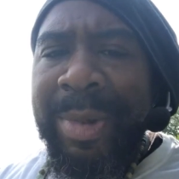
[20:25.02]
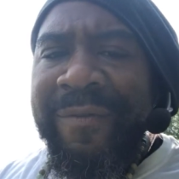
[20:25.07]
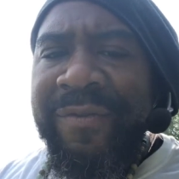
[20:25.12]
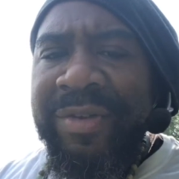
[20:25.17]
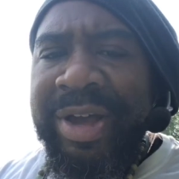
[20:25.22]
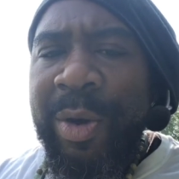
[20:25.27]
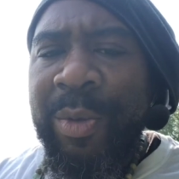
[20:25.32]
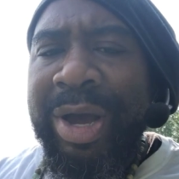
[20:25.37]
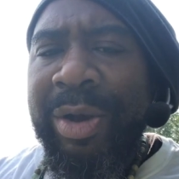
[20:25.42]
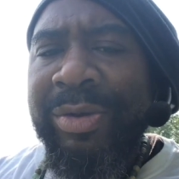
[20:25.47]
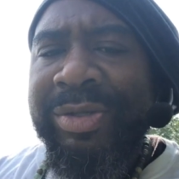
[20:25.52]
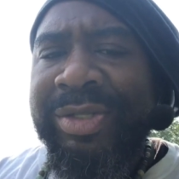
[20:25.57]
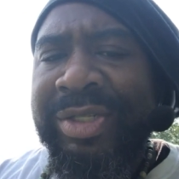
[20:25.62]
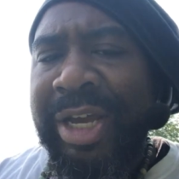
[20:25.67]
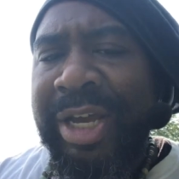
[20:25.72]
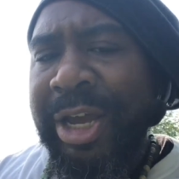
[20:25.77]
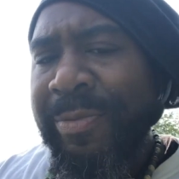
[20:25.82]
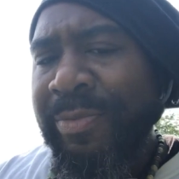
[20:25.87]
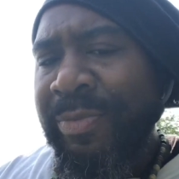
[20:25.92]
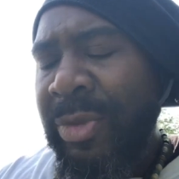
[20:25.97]
I forgot what I was
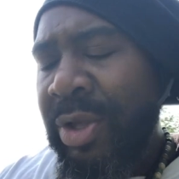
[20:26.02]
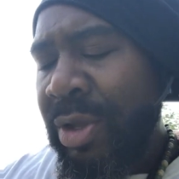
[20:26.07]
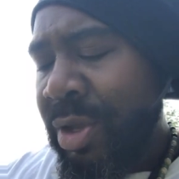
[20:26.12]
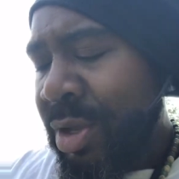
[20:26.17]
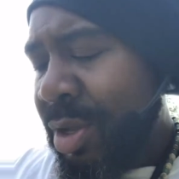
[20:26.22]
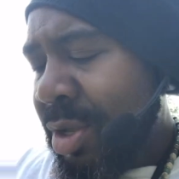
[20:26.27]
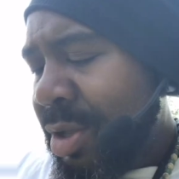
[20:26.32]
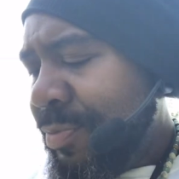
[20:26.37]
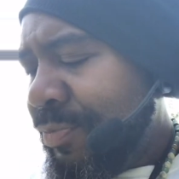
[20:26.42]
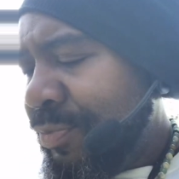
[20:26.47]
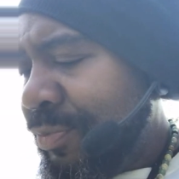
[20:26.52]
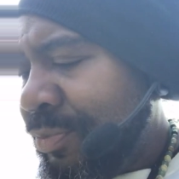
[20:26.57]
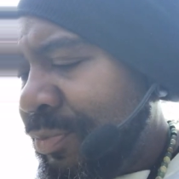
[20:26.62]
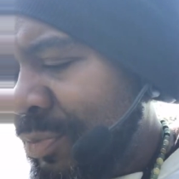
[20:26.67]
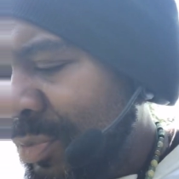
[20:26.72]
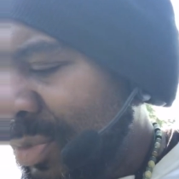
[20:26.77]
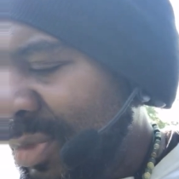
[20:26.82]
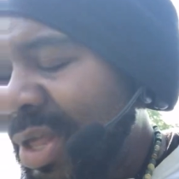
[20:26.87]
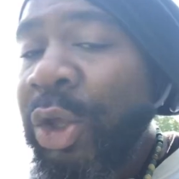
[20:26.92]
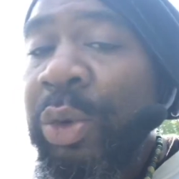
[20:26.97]
saying.
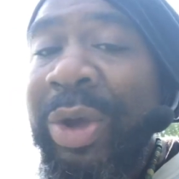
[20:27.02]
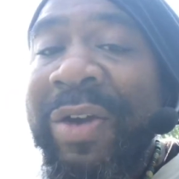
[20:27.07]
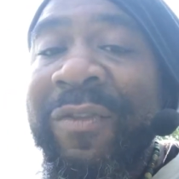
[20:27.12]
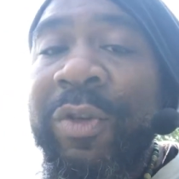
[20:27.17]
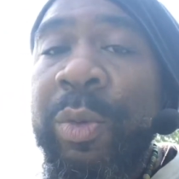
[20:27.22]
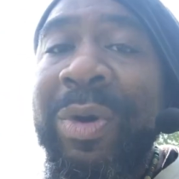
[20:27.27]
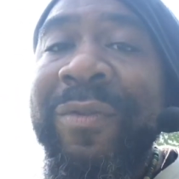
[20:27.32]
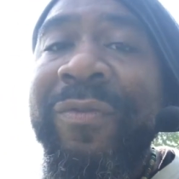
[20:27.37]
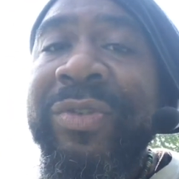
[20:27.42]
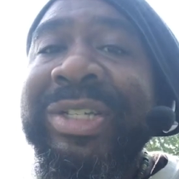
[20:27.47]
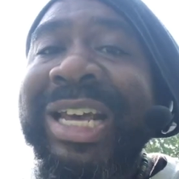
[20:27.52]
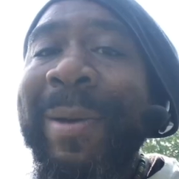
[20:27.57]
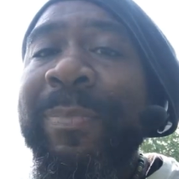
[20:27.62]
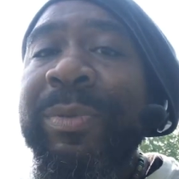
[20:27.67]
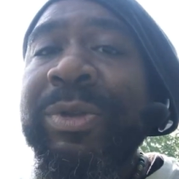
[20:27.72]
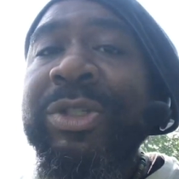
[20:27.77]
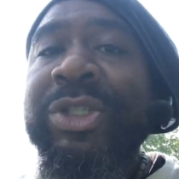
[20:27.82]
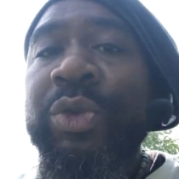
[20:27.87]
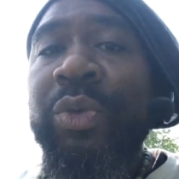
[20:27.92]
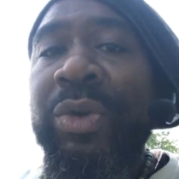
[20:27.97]
Thank you everyone for
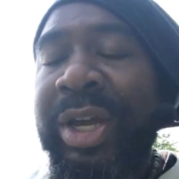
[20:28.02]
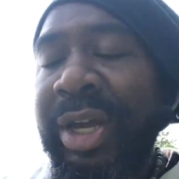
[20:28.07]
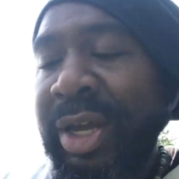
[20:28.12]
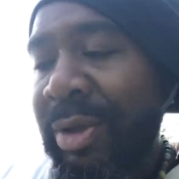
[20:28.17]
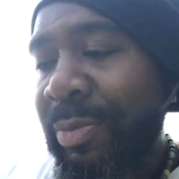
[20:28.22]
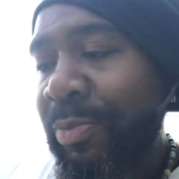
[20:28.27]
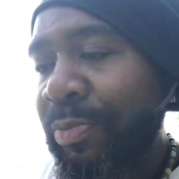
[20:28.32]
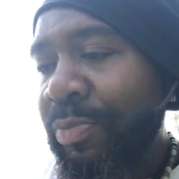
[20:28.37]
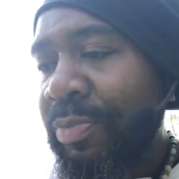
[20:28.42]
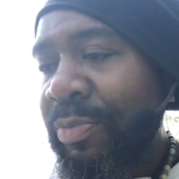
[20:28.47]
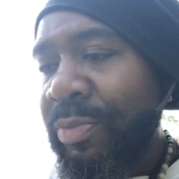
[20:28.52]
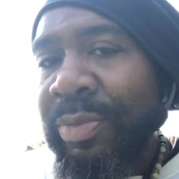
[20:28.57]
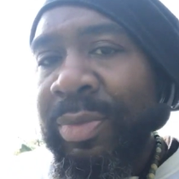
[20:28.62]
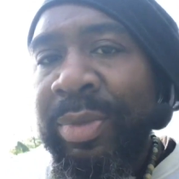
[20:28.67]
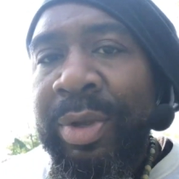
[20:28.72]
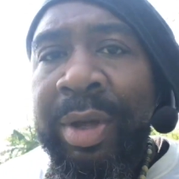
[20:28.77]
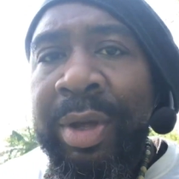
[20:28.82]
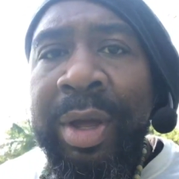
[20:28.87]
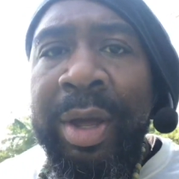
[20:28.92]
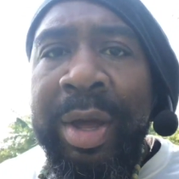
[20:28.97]
tapping the screen.
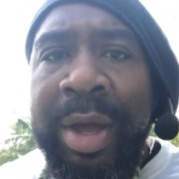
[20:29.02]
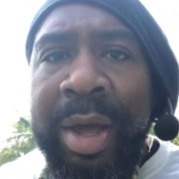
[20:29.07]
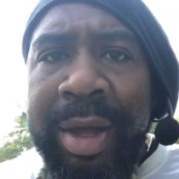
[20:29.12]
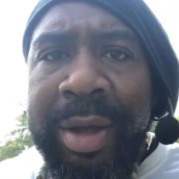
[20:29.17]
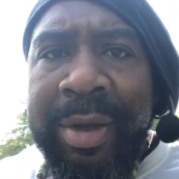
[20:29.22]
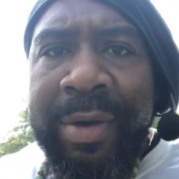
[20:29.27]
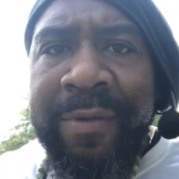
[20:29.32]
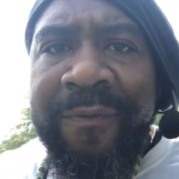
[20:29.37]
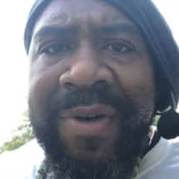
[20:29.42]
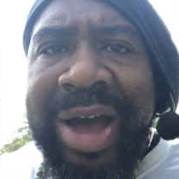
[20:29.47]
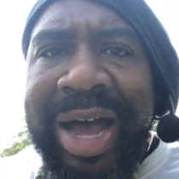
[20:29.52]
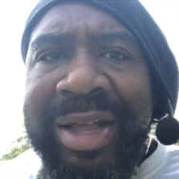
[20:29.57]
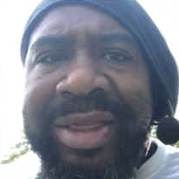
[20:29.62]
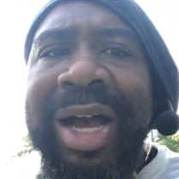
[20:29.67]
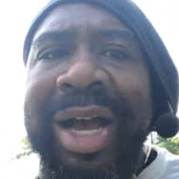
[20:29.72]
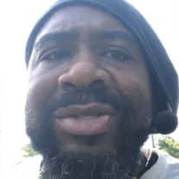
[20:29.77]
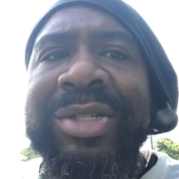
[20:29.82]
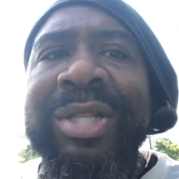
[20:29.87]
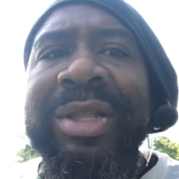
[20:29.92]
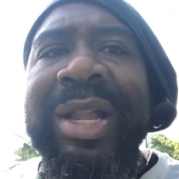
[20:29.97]

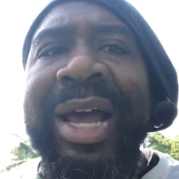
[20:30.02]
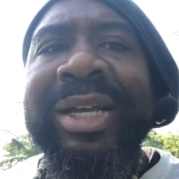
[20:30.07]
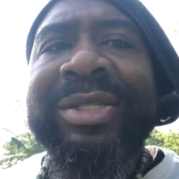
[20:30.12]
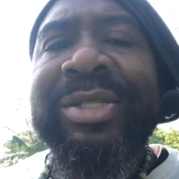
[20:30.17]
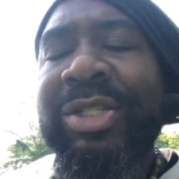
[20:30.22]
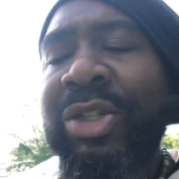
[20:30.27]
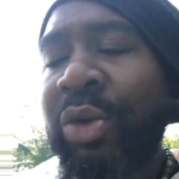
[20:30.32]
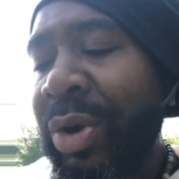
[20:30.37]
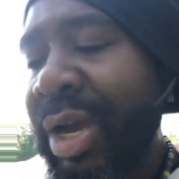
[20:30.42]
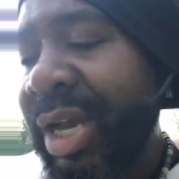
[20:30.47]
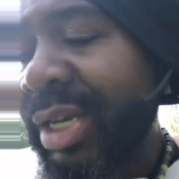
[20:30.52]
5,000 likes is